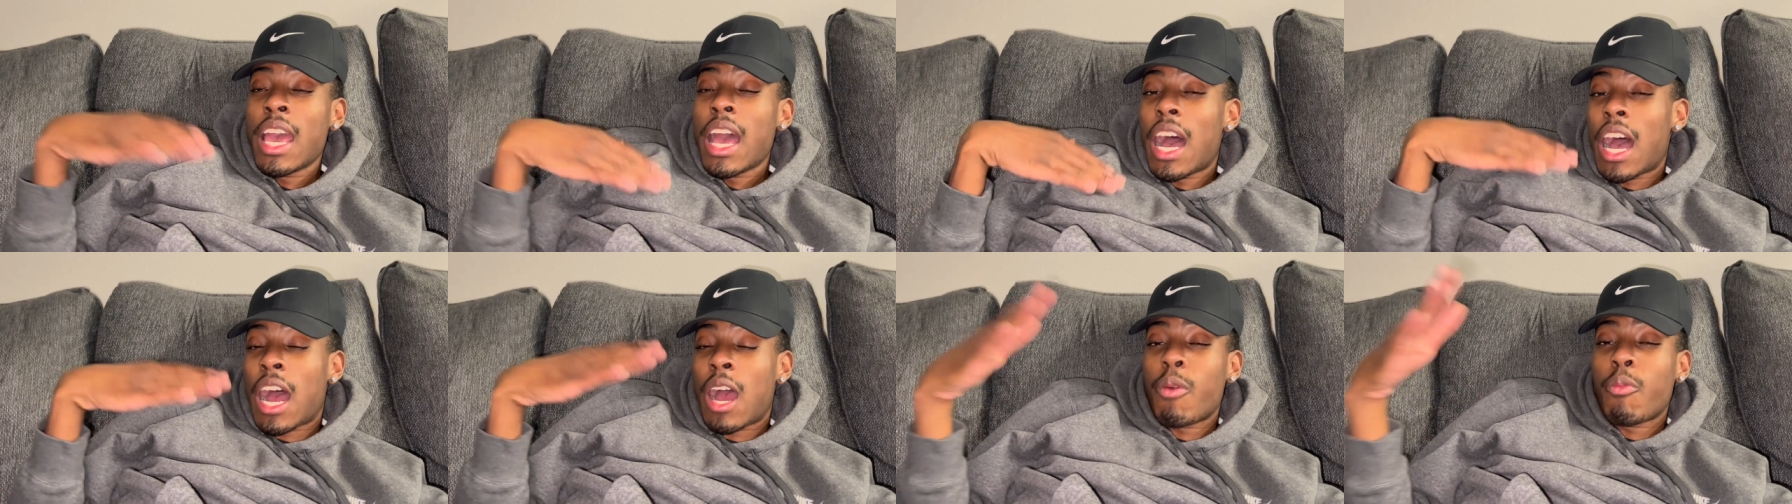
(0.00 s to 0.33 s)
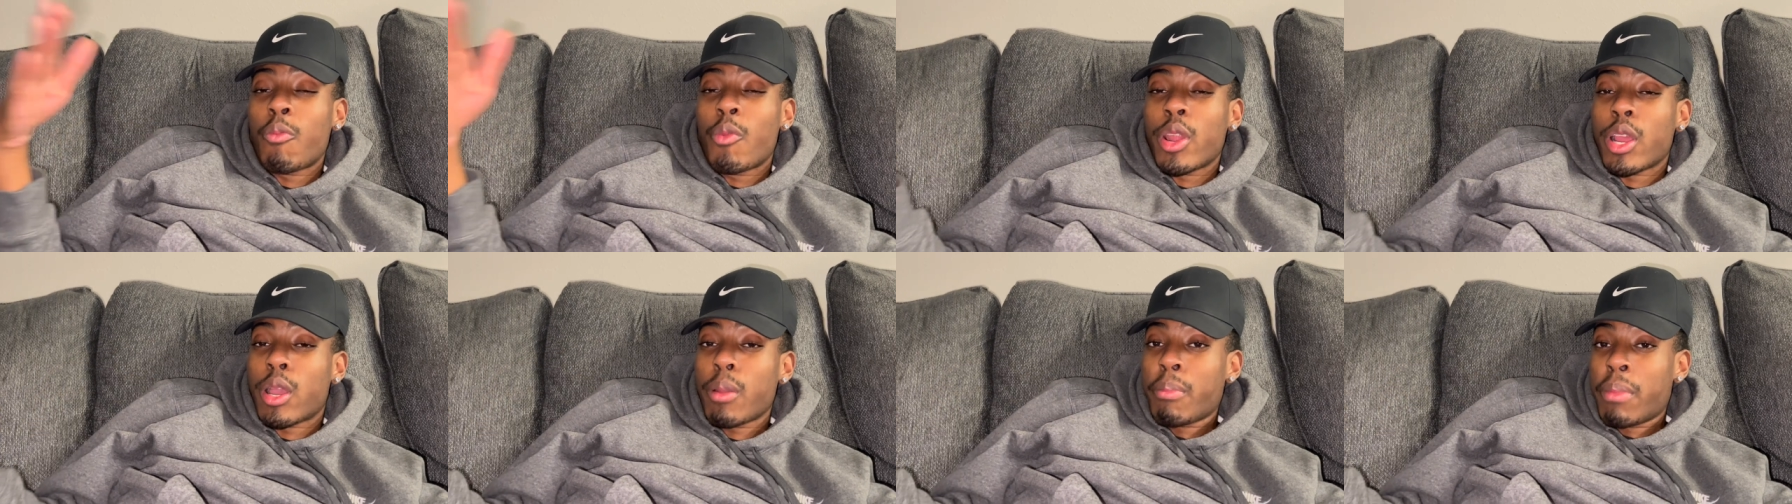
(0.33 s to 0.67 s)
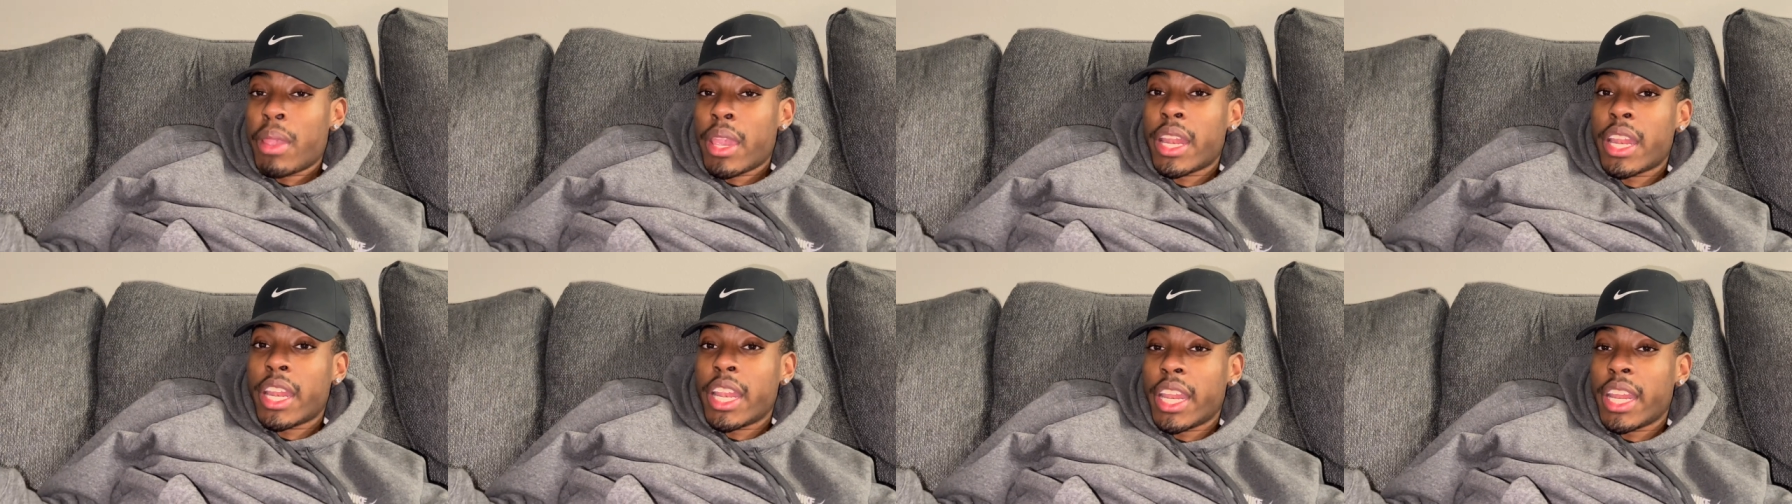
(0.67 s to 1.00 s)
I'm
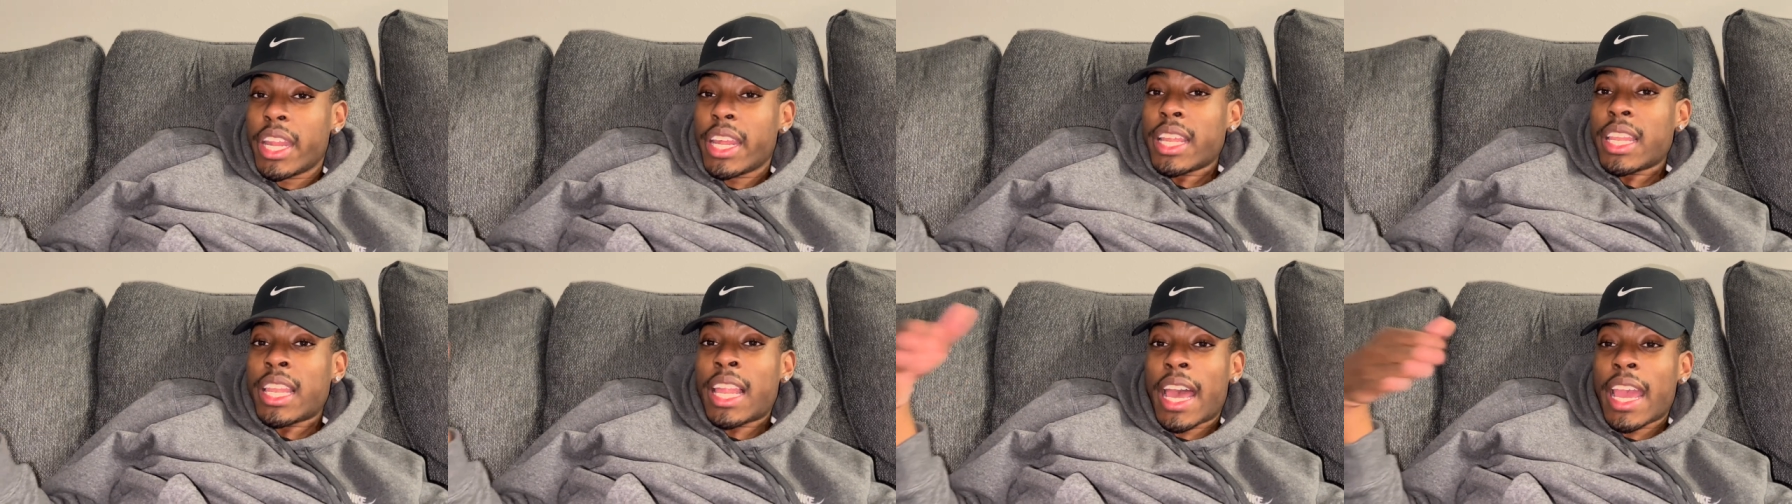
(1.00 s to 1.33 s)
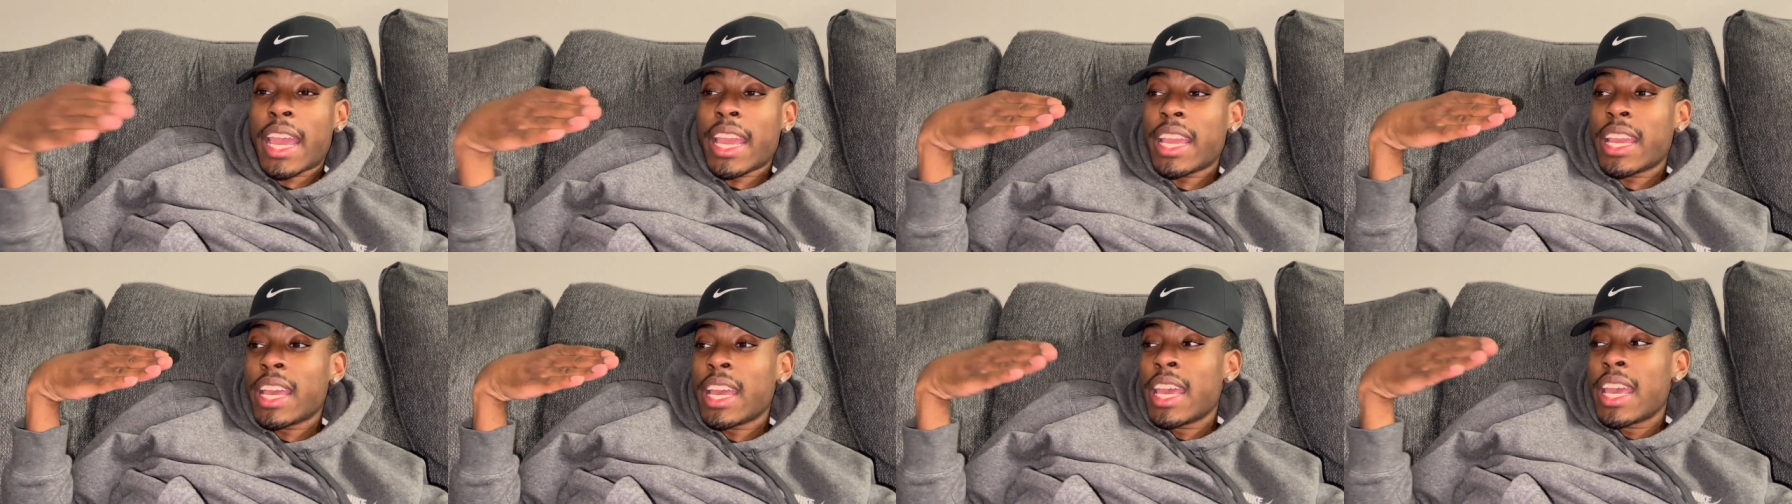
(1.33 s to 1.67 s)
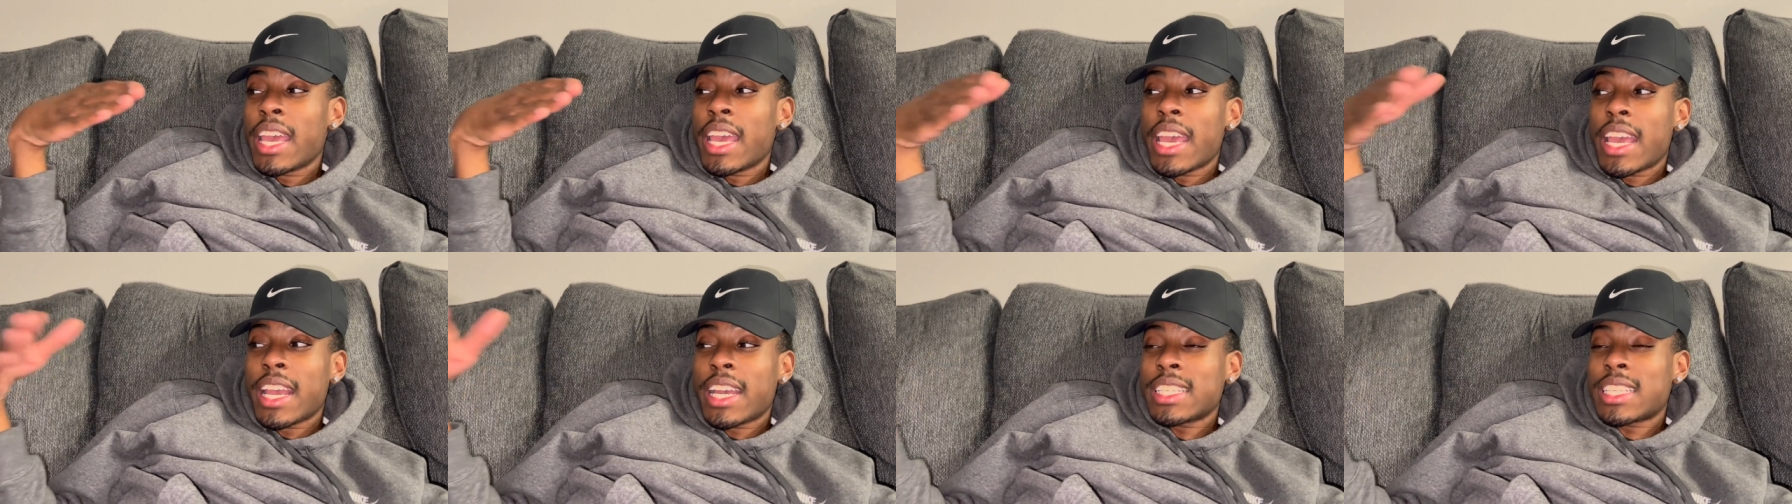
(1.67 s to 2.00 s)
recommending it. Like
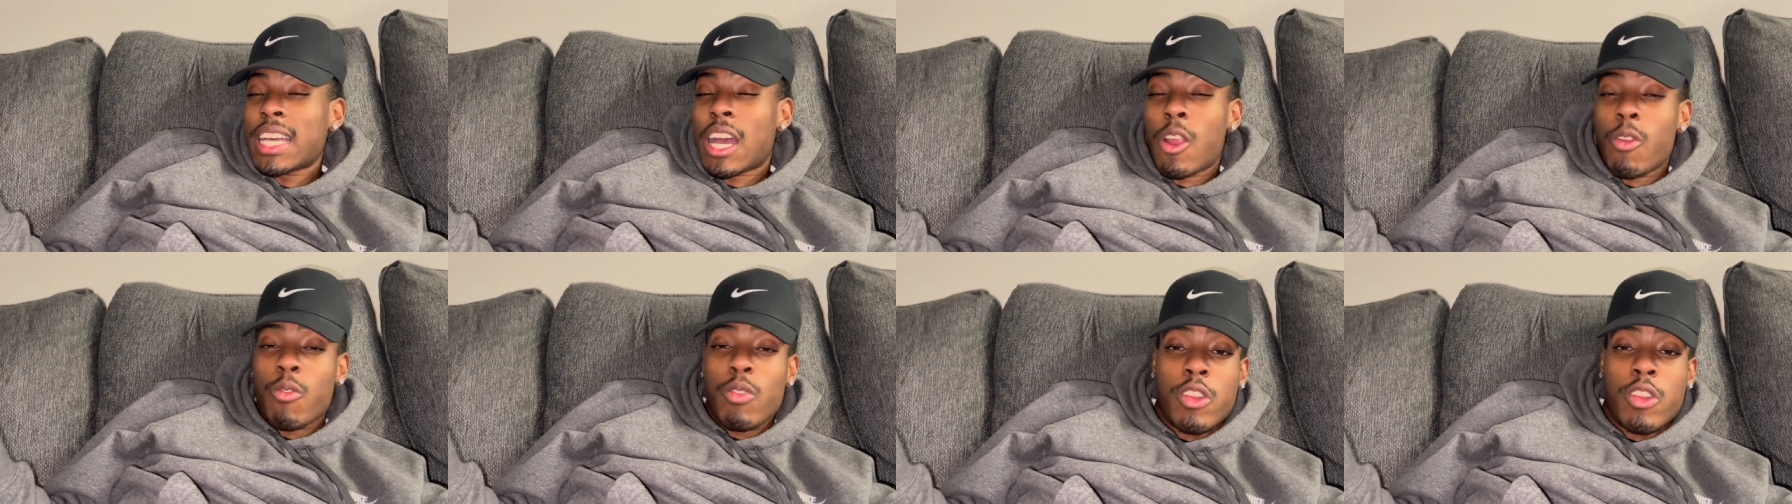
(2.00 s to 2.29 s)
because I don't